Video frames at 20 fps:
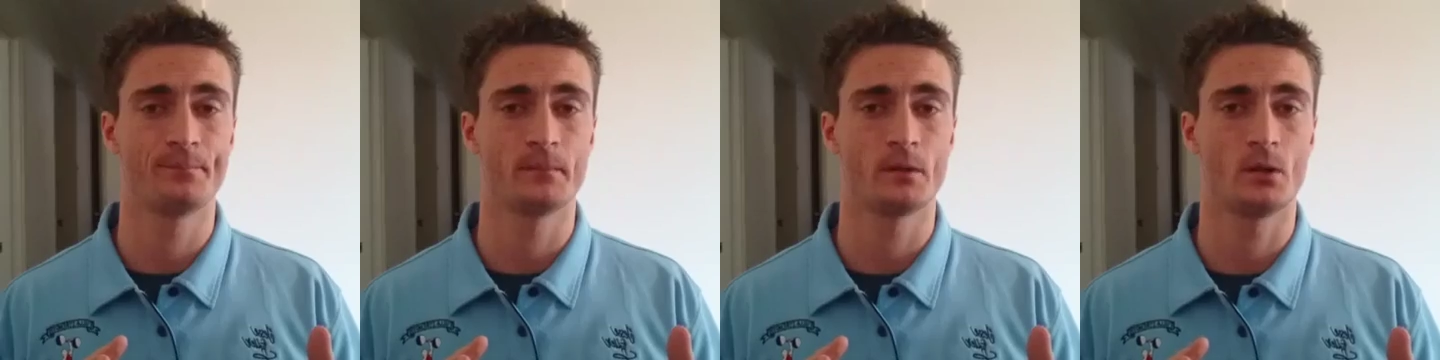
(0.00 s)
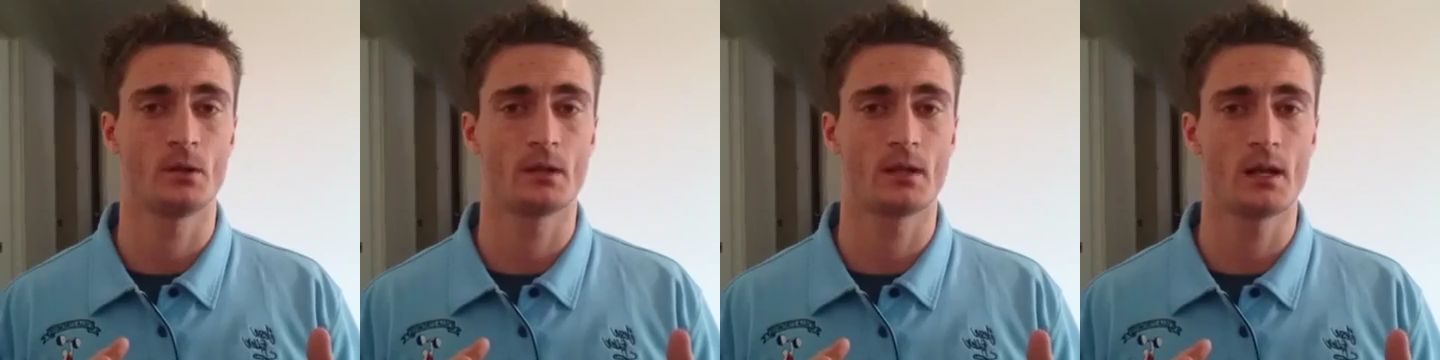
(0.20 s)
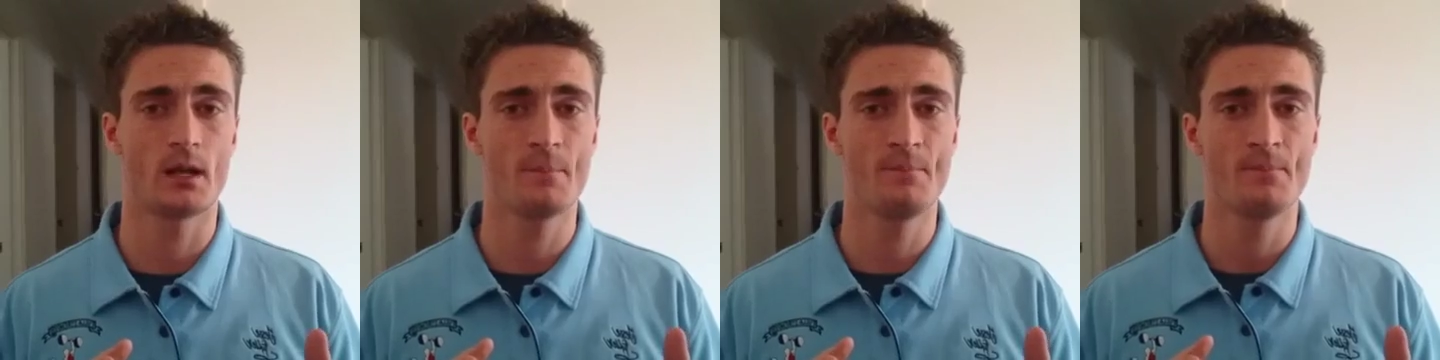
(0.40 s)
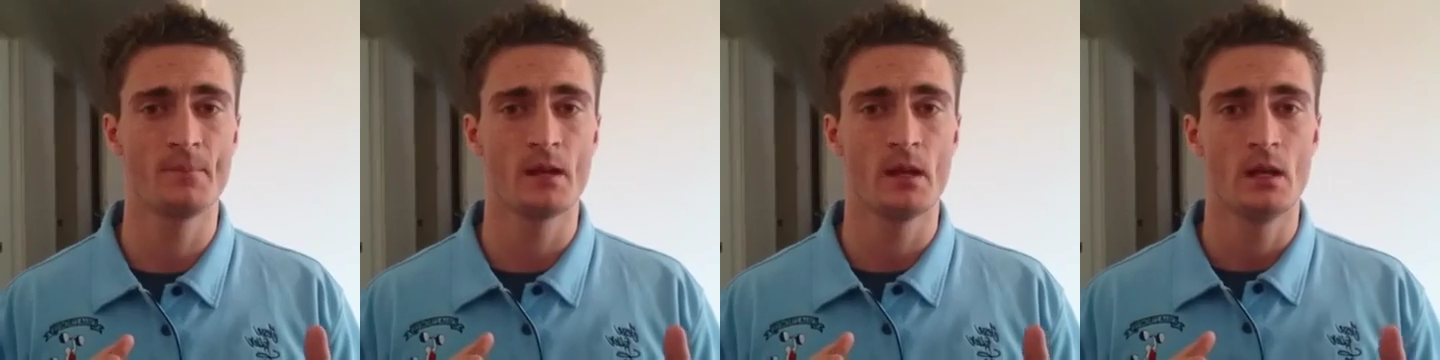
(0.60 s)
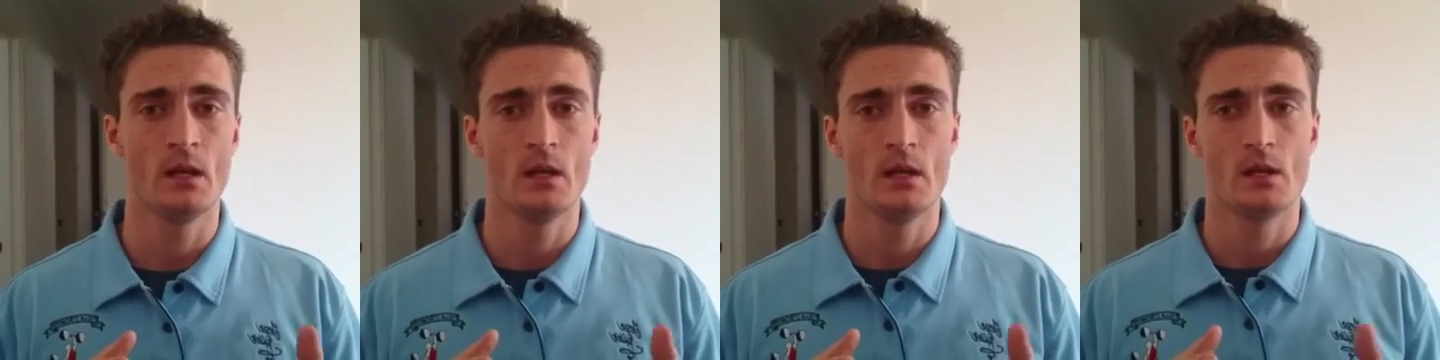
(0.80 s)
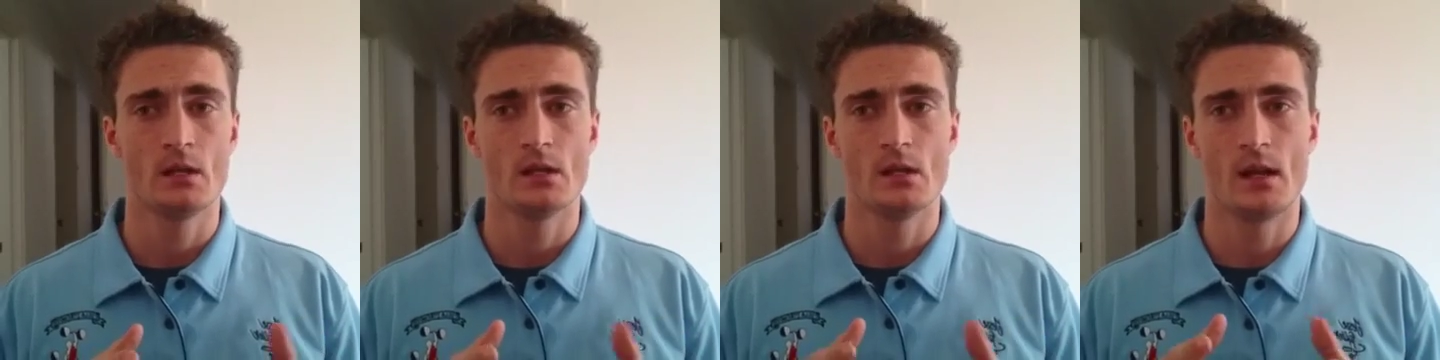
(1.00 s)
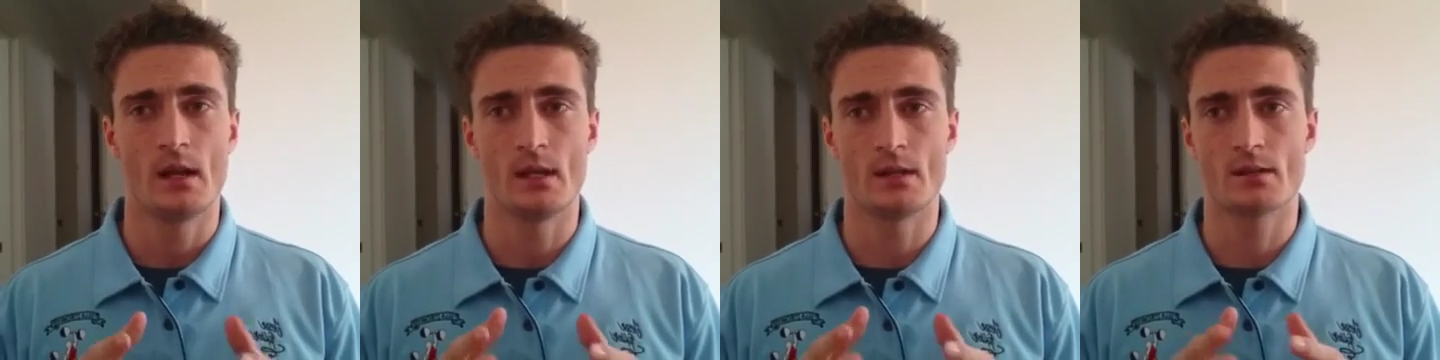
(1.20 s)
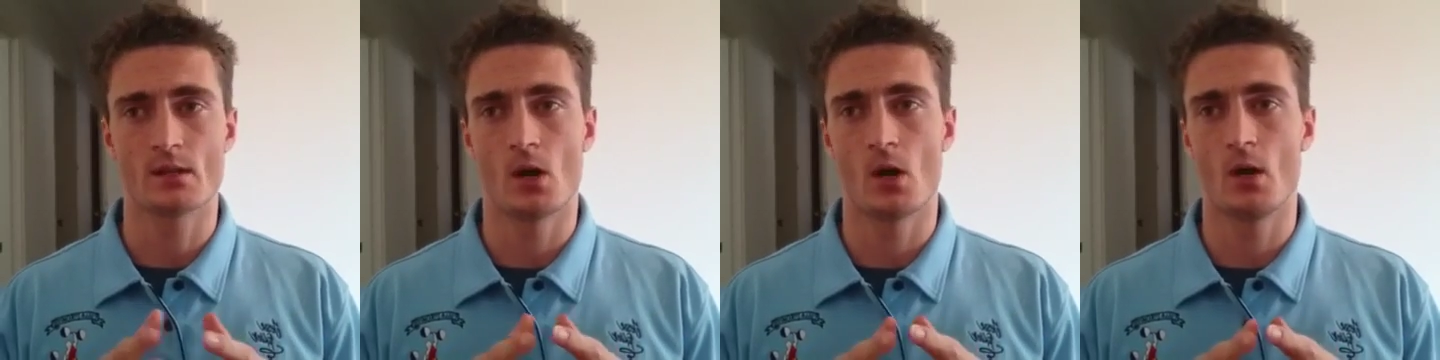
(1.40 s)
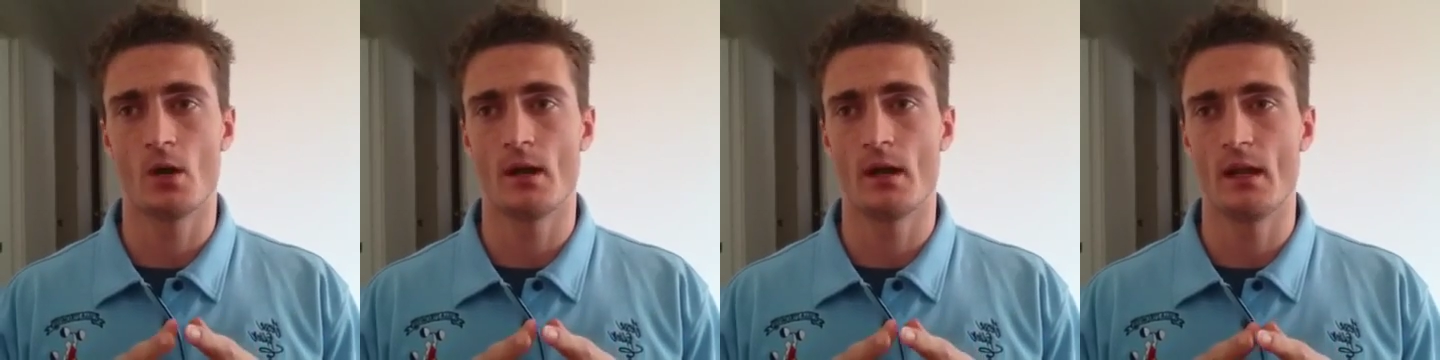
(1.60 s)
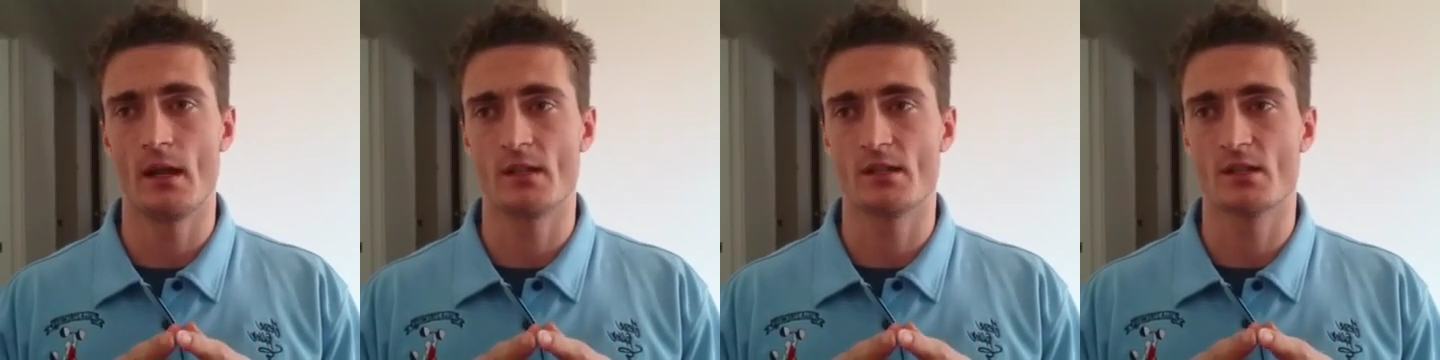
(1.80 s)
Okay?
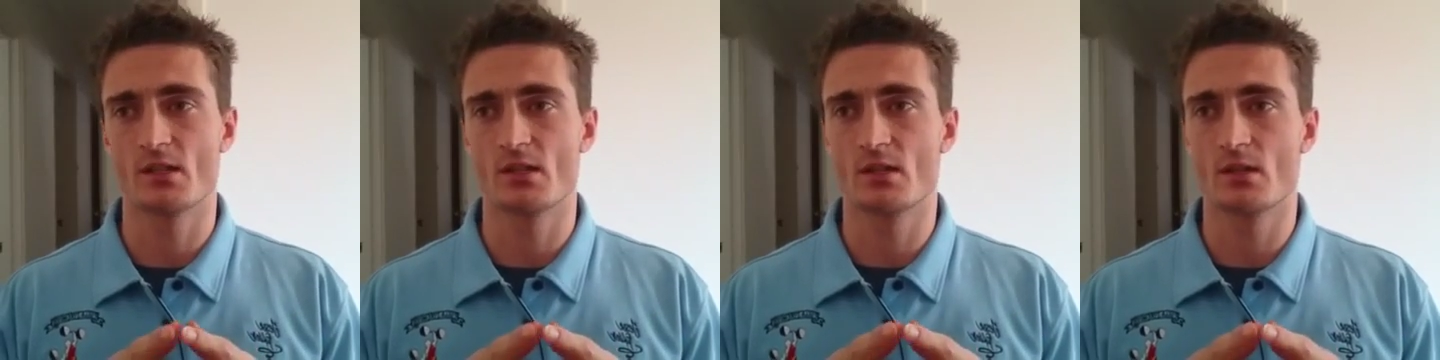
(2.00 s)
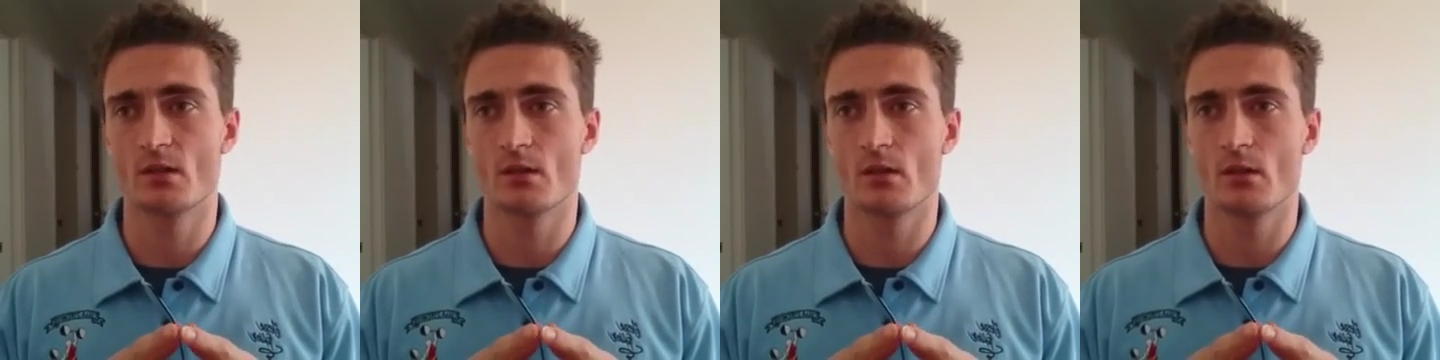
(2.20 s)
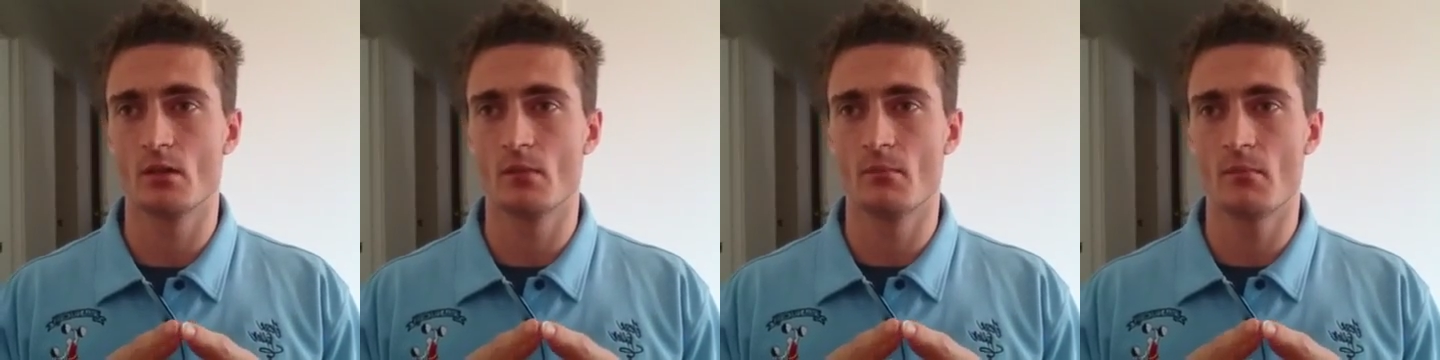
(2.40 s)
So it's